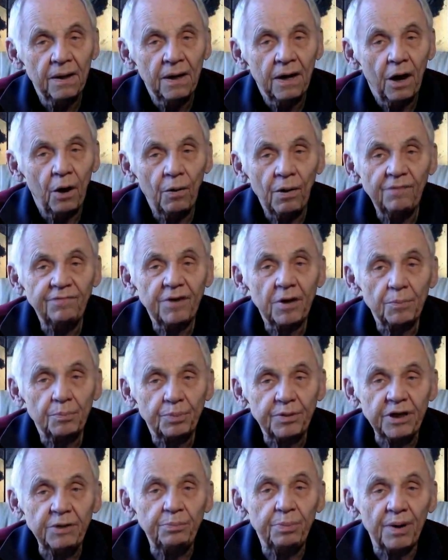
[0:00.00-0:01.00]
However,
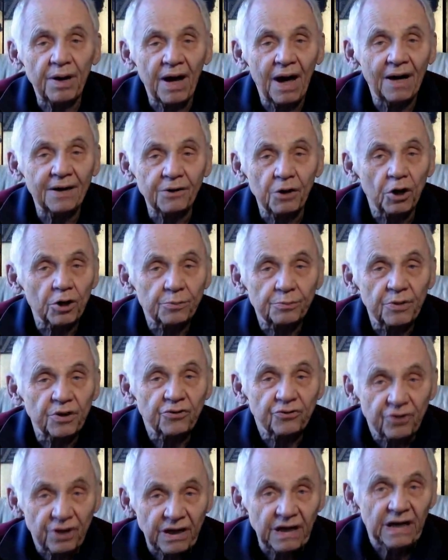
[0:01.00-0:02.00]
people are not
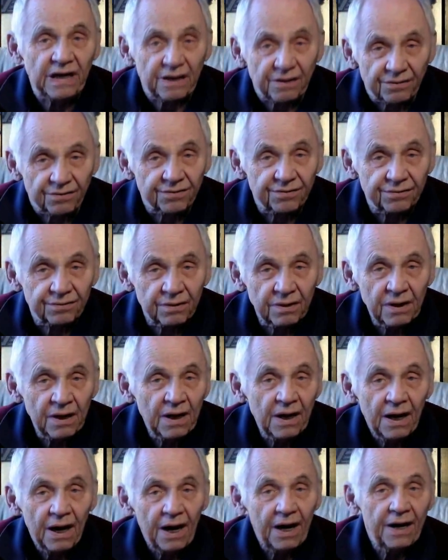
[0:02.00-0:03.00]
machines,
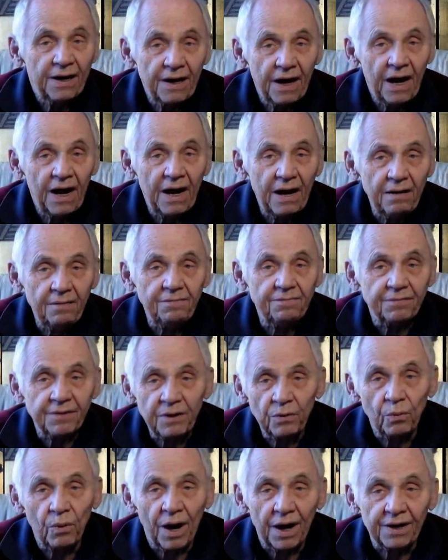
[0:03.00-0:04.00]
and
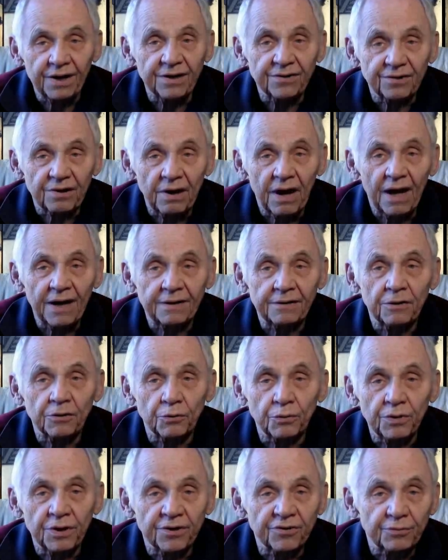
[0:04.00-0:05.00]
everyone is likely
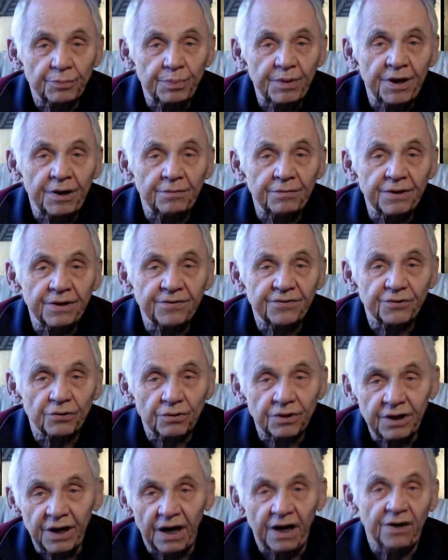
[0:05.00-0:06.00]
to experience
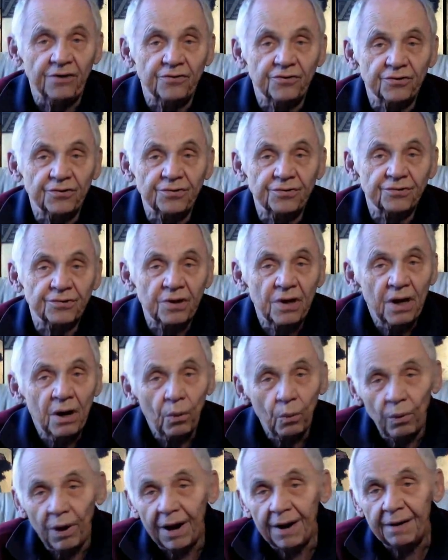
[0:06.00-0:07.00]
occasions
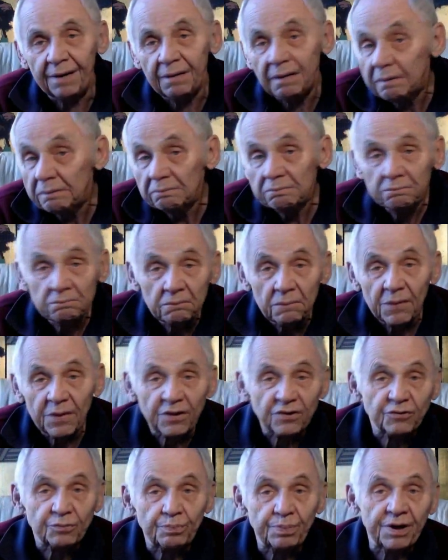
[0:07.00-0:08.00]
when
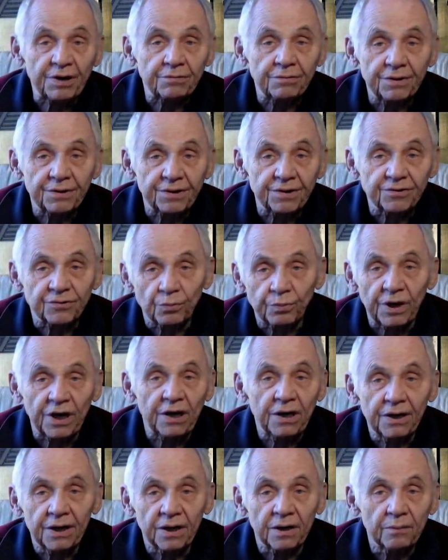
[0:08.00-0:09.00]
the spirit is
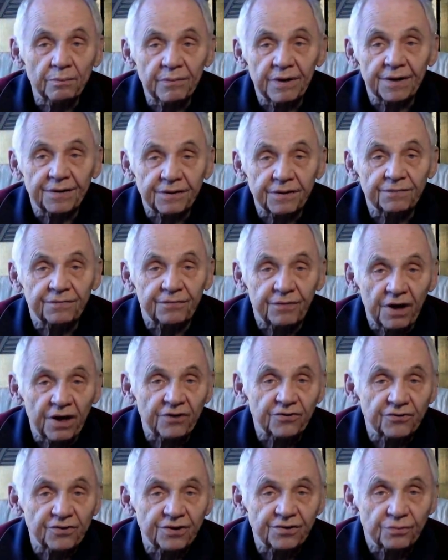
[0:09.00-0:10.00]
willing but the
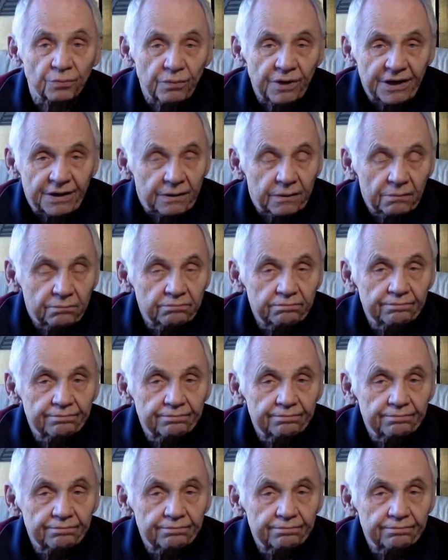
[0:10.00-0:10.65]
flesh is weak.